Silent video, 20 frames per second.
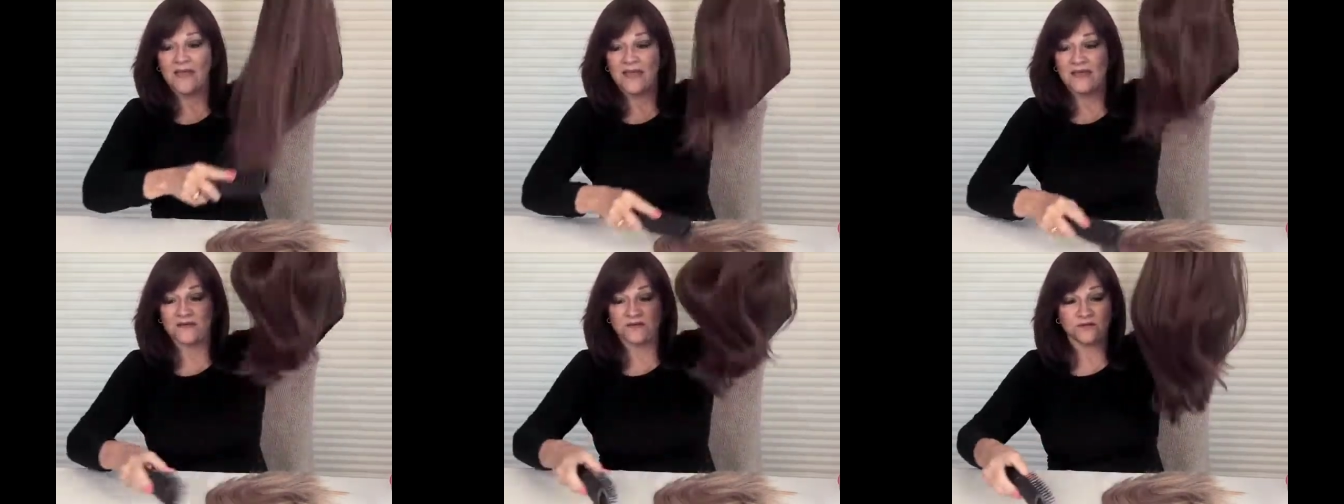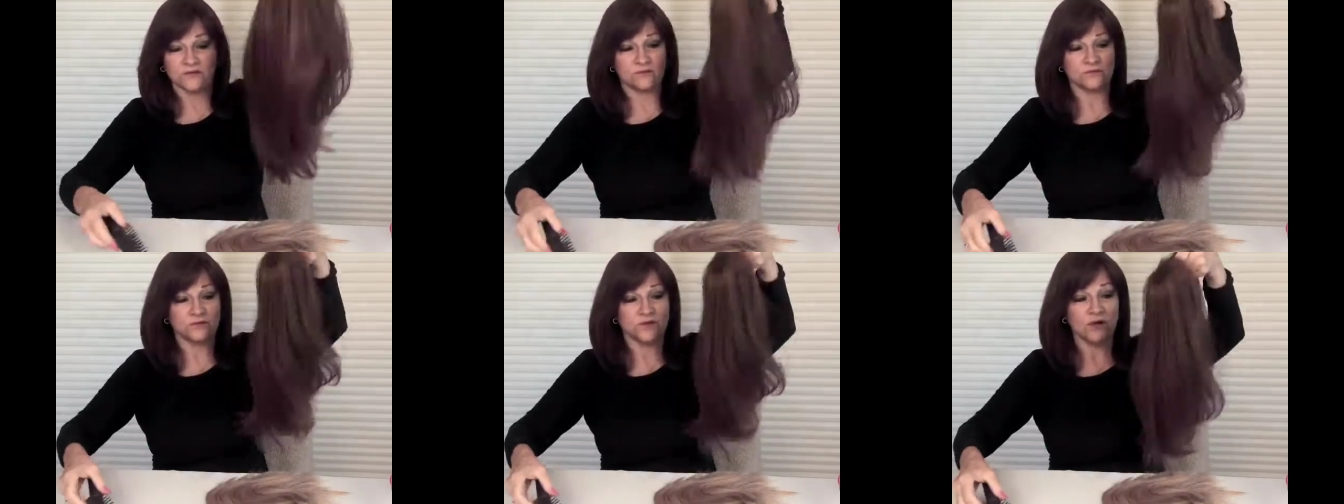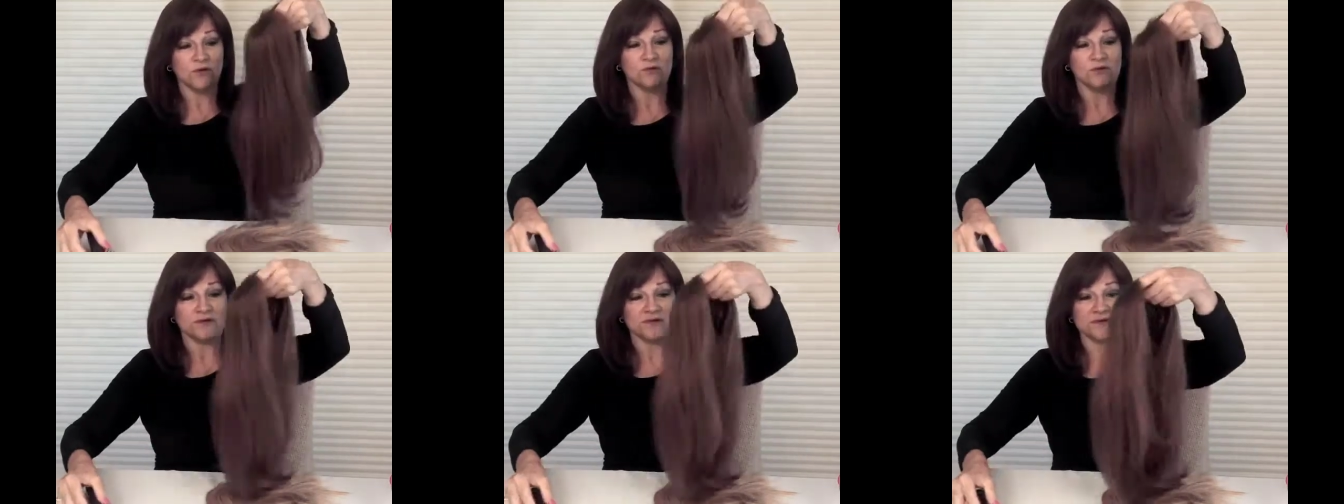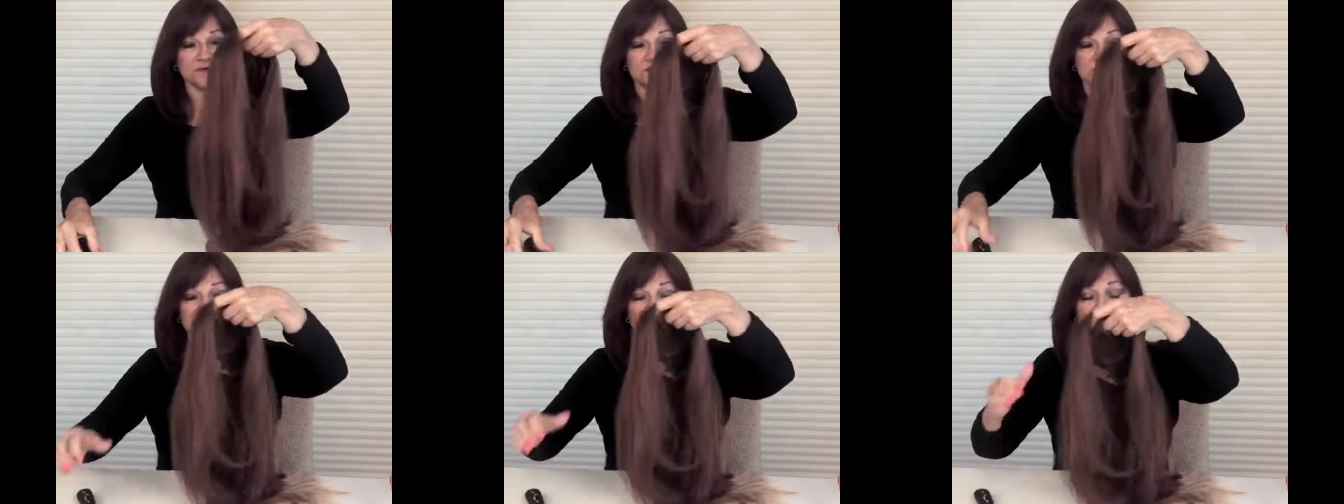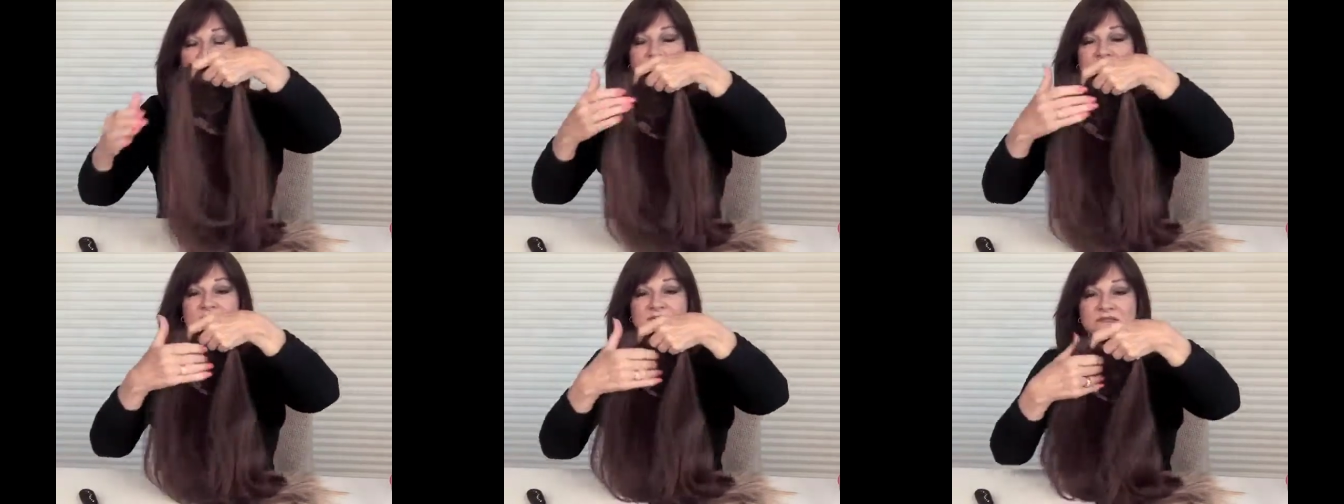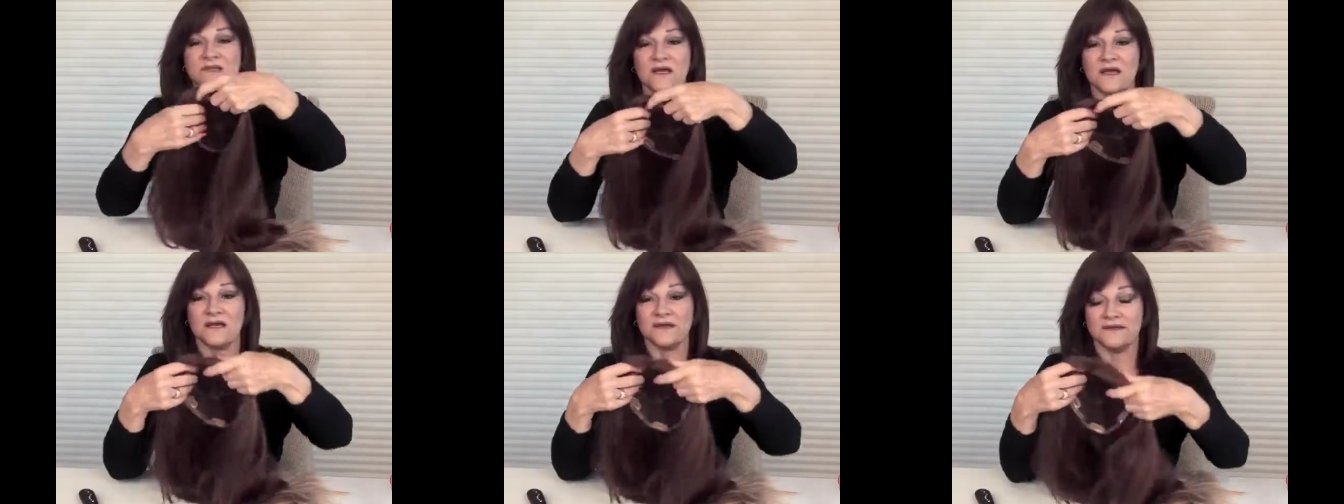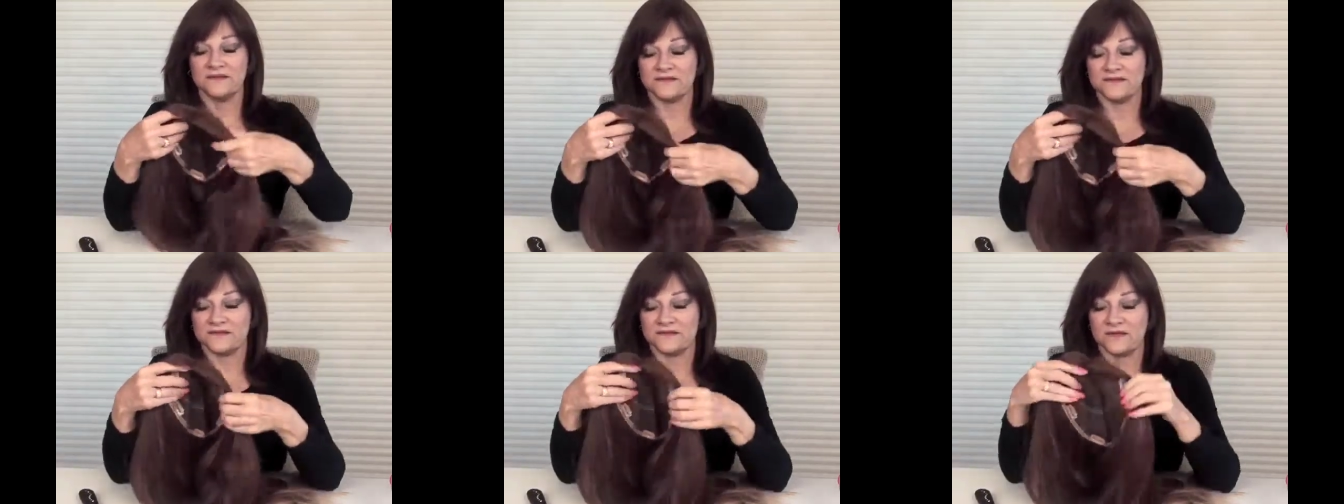and you'll notice the
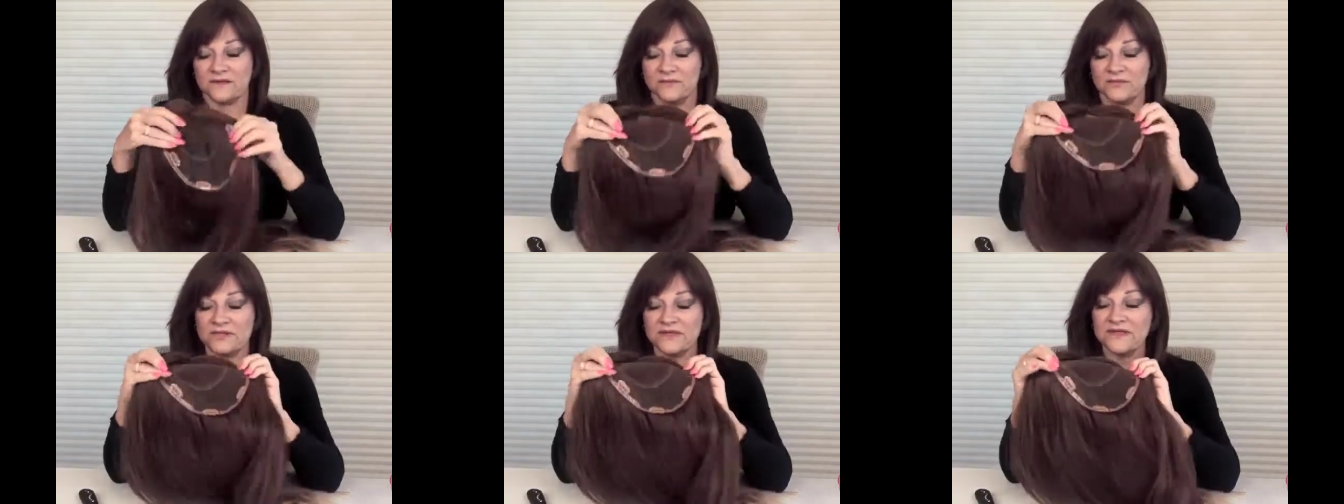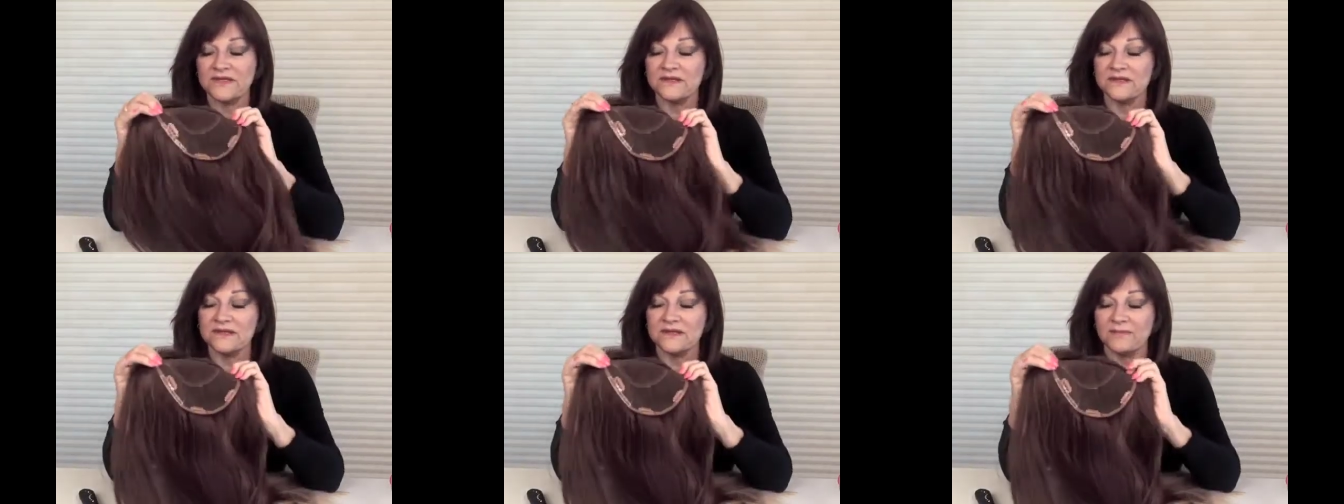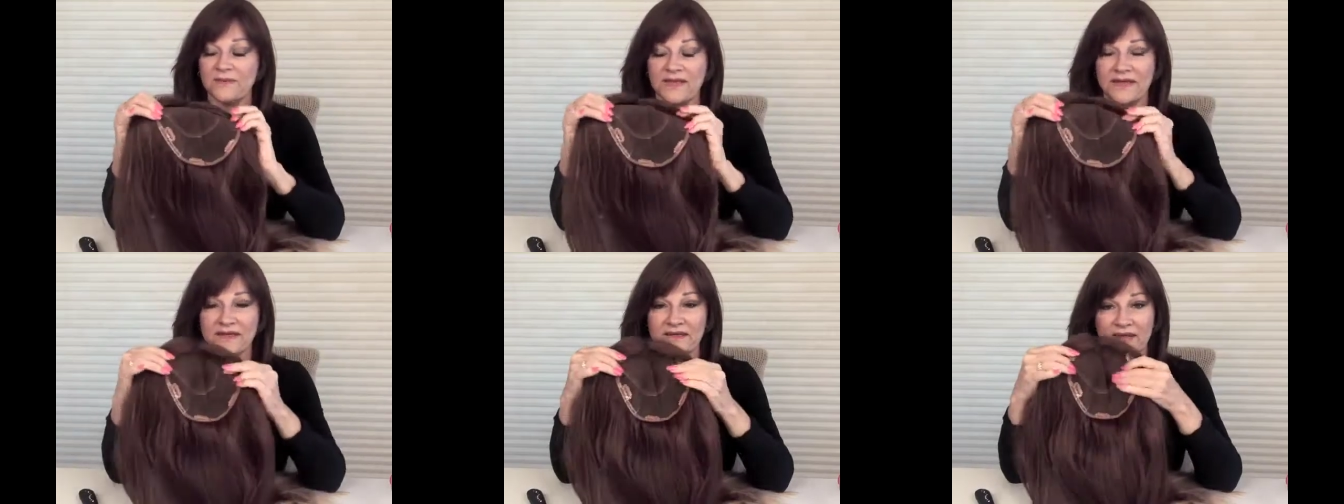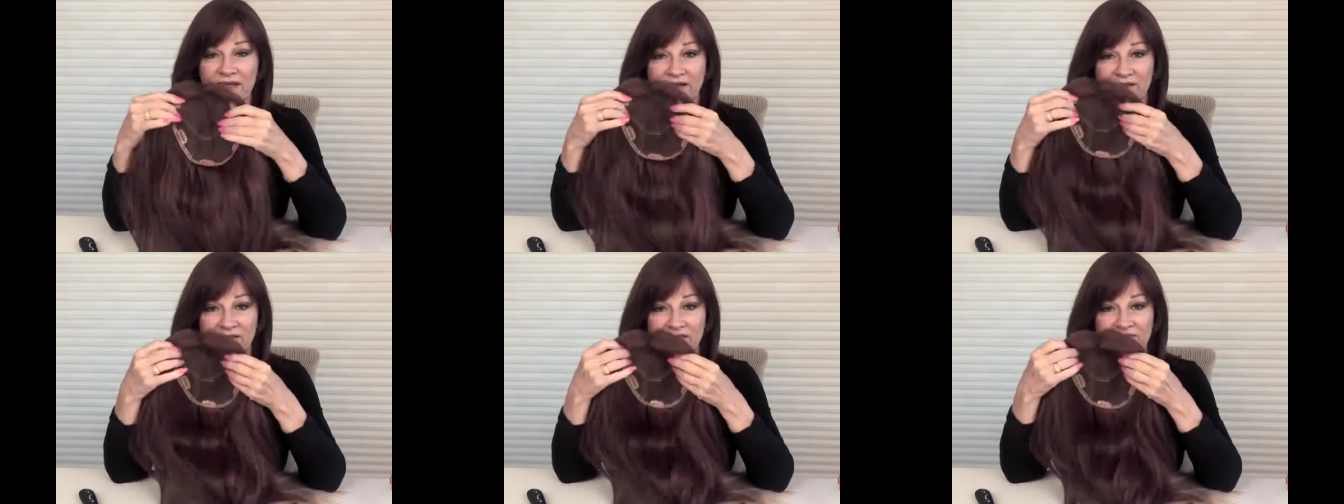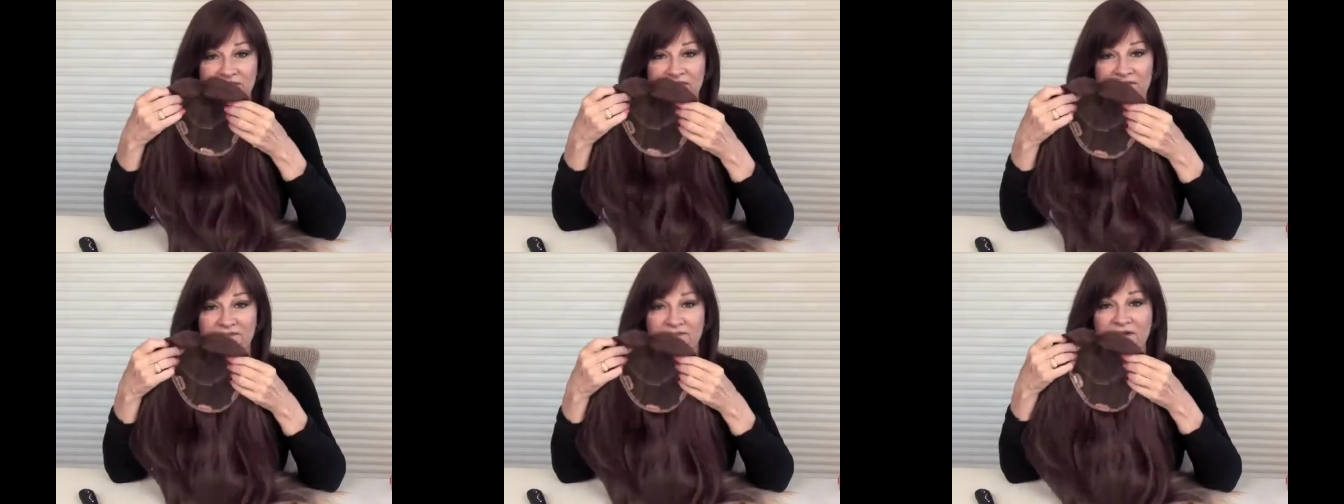inside is completely made out of a